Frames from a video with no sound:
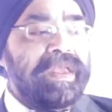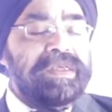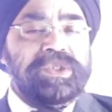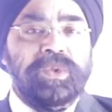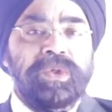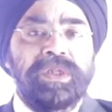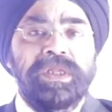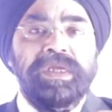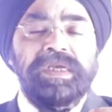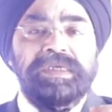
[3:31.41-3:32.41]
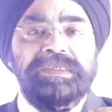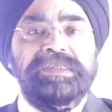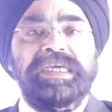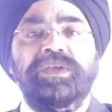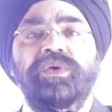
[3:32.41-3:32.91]
So
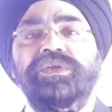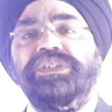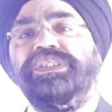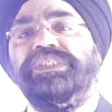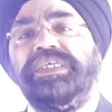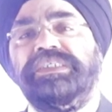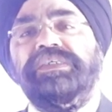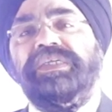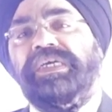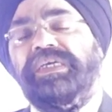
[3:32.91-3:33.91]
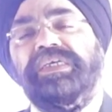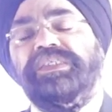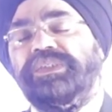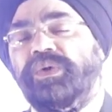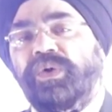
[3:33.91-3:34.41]
technology sector
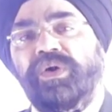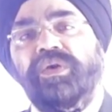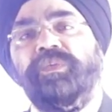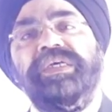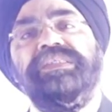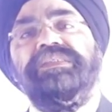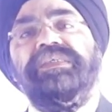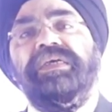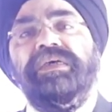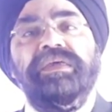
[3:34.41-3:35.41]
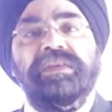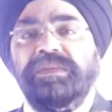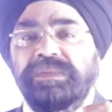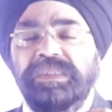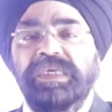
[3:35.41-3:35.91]
is always
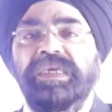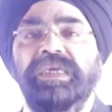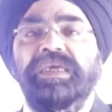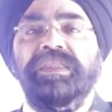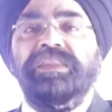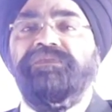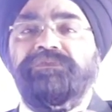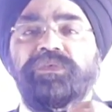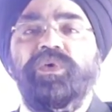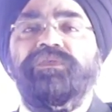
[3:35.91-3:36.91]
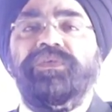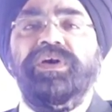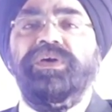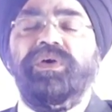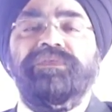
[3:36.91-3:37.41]
in the
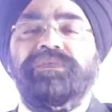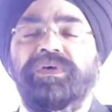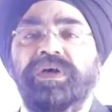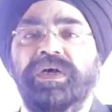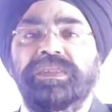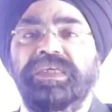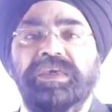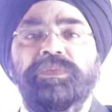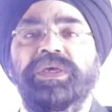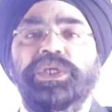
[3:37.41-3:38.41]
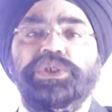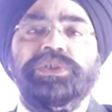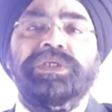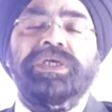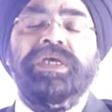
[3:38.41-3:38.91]
forefront of the
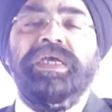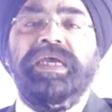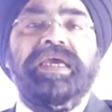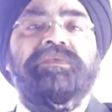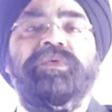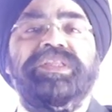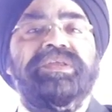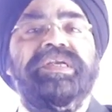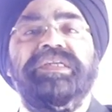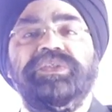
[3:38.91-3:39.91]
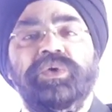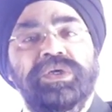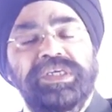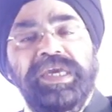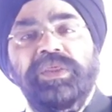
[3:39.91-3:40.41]
immigration, and whether it is
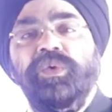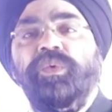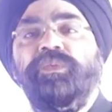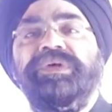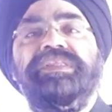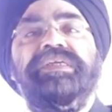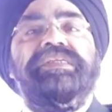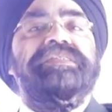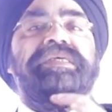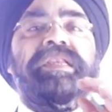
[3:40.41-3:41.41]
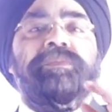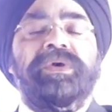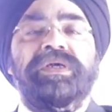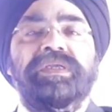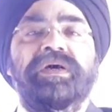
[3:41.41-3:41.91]
Ontario, whether it is
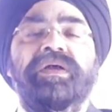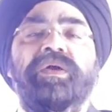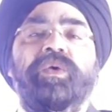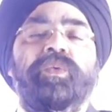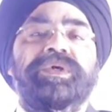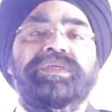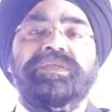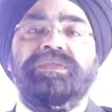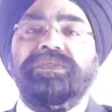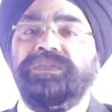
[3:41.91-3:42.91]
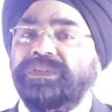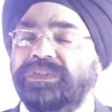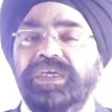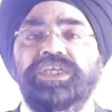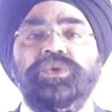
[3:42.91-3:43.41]
Alberta, whether it is
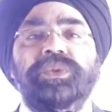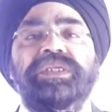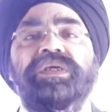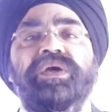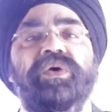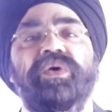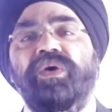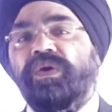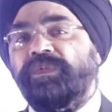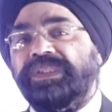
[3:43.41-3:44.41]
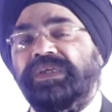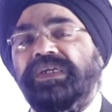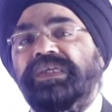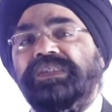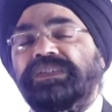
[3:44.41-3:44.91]
Saskatchewan, or whether
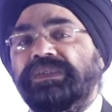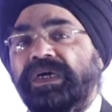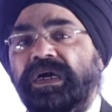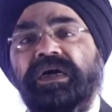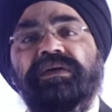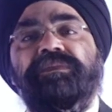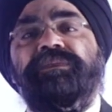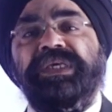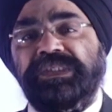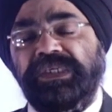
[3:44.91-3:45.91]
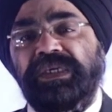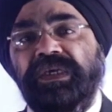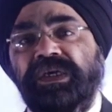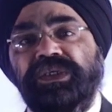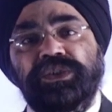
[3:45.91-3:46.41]
it is BC.
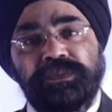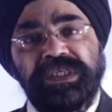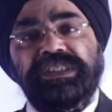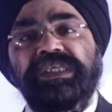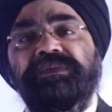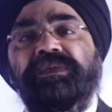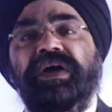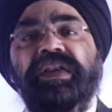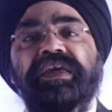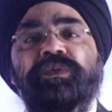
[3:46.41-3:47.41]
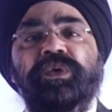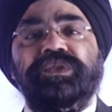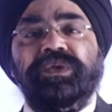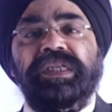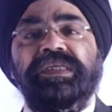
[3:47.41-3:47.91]
So BC earlier
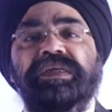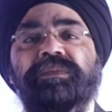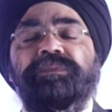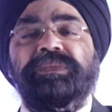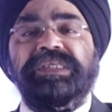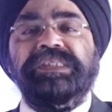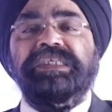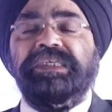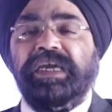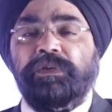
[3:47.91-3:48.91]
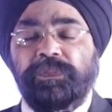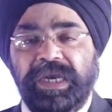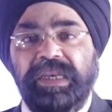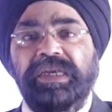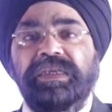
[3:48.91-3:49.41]
was running the BC Tech
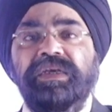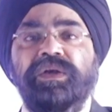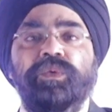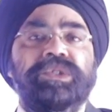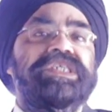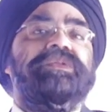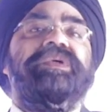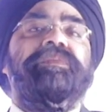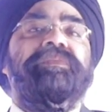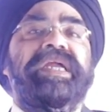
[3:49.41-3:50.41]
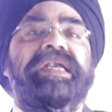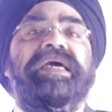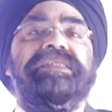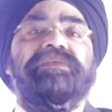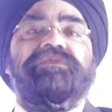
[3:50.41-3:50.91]
pilot, which has been made
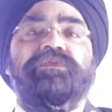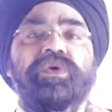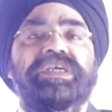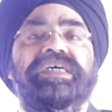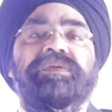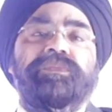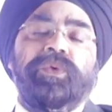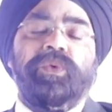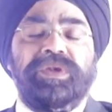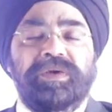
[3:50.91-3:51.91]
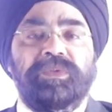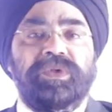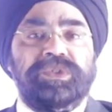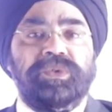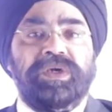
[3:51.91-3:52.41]
as a full-time program
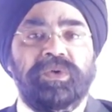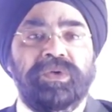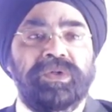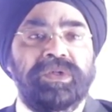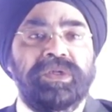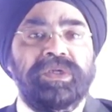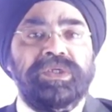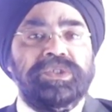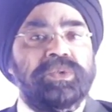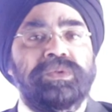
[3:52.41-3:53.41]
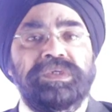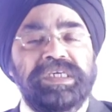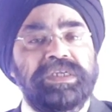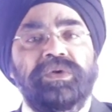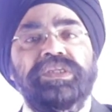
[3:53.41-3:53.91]
also now. So
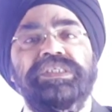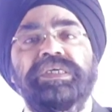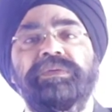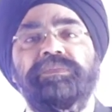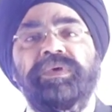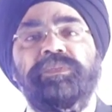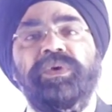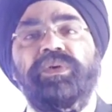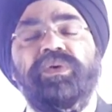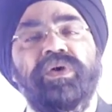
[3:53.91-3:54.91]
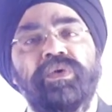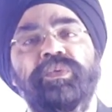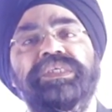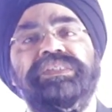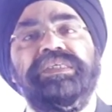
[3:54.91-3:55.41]
technology people
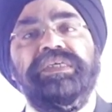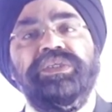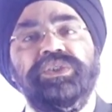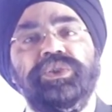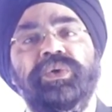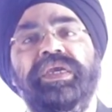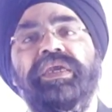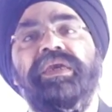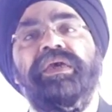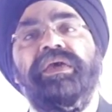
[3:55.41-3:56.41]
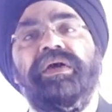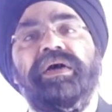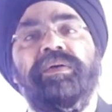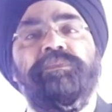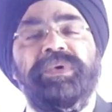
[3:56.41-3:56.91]
always enjoy
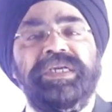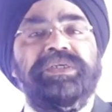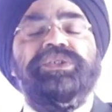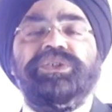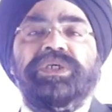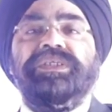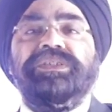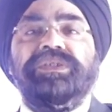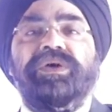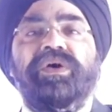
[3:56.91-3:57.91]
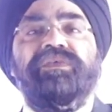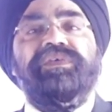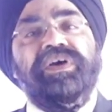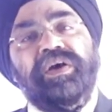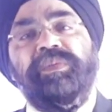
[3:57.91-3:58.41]
a better chance
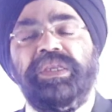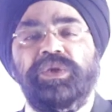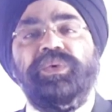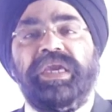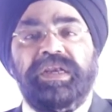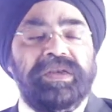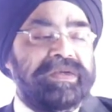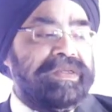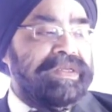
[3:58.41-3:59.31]
of coming to Canada.